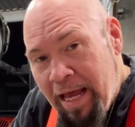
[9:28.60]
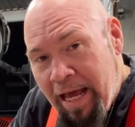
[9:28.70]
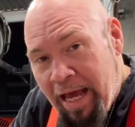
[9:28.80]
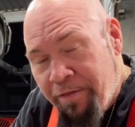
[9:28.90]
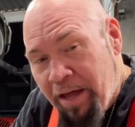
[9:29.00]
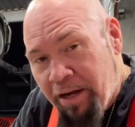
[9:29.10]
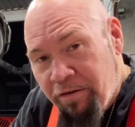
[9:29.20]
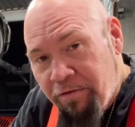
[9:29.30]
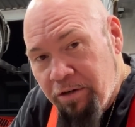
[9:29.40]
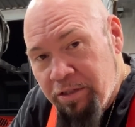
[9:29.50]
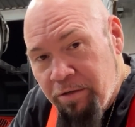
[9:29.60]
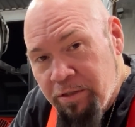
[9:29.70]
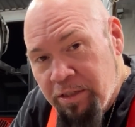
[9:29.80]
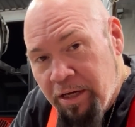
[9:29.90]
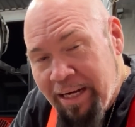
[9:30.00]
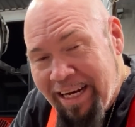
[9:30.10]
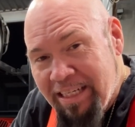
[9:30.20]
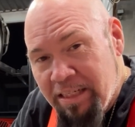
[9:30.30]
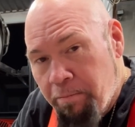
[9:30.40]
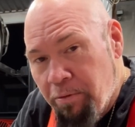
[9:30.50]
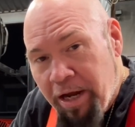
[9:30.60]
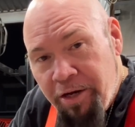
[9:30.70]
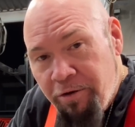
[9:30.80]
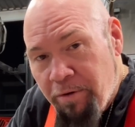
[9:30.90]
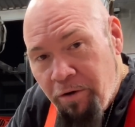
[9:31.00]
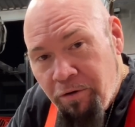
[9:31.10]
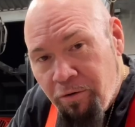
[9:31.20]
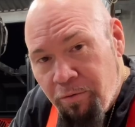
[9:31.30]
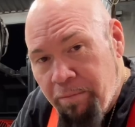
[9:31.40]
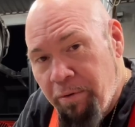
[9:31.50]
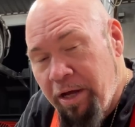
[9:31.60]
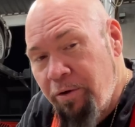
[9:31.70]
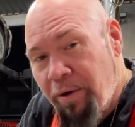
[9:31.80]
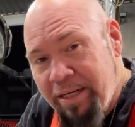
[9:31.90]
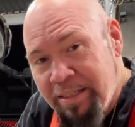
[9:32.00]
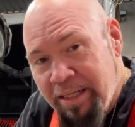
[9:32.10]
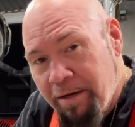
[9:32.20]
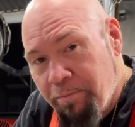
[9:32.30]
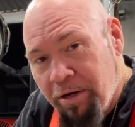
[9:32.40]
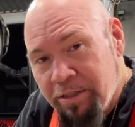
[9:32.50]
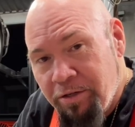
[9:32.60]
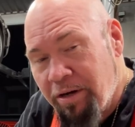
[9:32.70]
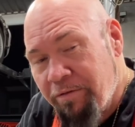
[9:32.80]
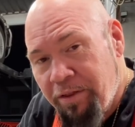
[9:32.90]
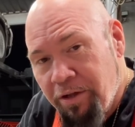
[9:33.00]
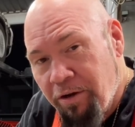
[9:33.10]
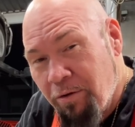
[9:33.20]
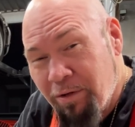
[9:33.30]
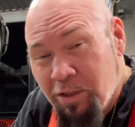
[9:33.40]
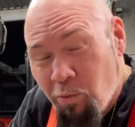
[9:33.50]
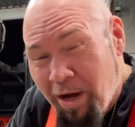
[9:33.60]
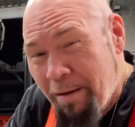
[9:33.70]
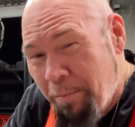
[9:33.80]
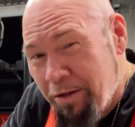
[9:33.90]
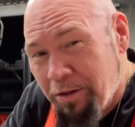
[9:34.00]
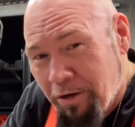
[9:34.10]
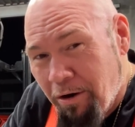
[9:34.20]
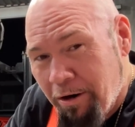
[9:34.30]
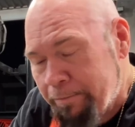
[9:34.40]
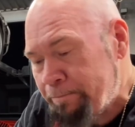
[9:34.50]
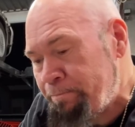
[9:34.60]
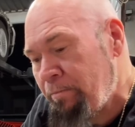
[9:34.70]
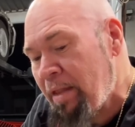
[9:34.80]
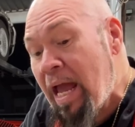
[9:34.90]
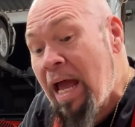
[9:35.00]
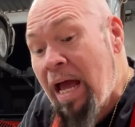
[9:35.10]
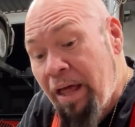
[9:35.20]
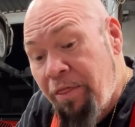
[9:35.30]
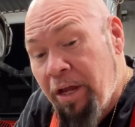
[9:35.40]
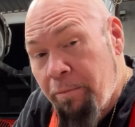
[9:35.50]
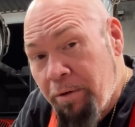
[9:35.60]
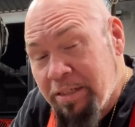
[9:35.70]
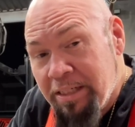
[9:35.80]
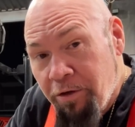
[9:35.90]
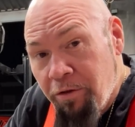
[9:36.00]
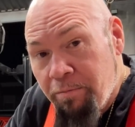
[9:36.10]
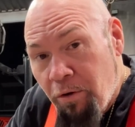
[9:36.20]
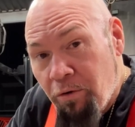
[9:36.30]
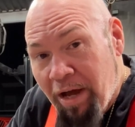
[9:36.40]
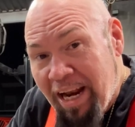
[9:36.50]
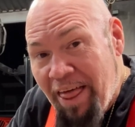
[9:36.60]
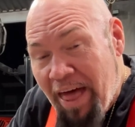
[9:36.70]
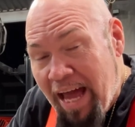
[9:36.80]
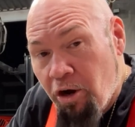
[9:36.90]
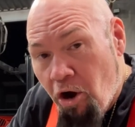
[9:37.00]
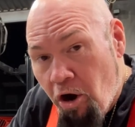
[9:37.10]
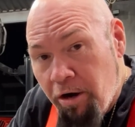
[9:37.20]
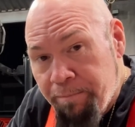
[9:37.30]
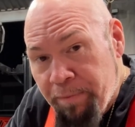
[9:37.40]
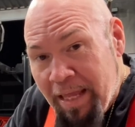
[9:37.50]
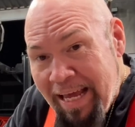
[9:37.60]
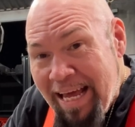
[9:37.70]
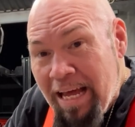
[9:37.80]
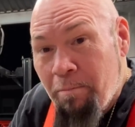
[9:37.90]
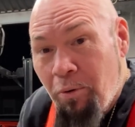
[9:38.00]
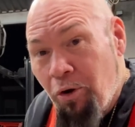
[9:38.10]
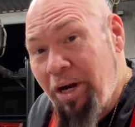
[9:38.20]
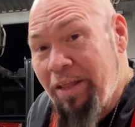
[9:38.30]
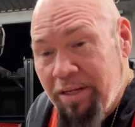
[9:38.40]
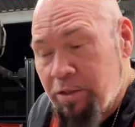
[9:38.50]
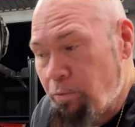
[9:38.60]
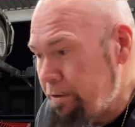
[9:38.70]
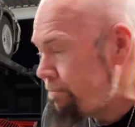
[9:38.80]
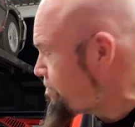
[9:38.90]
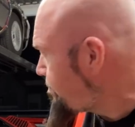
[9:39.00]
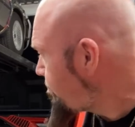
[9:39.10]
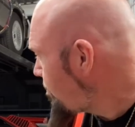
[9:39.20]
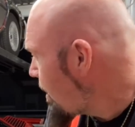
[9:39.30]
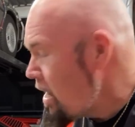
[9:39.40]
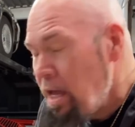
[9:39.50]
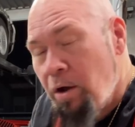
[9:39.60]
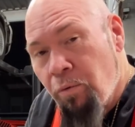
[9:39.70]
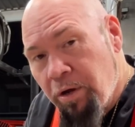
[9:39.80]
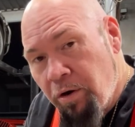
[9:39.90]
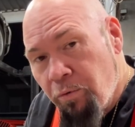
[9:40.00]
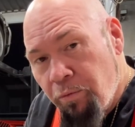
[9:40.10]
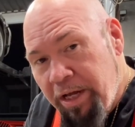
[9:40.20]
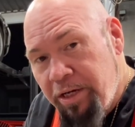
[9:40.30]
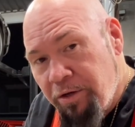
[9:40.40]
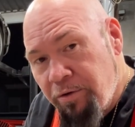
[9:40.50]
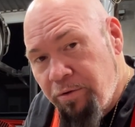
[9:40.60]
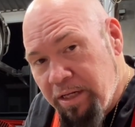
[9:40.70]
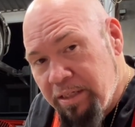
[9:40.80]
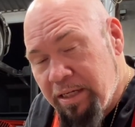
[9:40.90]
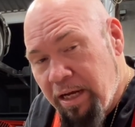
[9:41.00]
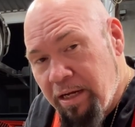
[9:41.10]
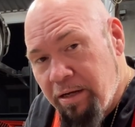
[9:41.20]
And that conversion was done. And it's a brand new motor with a brand new AC compressor and everything on it, which is why I bought the car. I think I'm going to steal the motor out of that car, put it in this one. We're going to redo this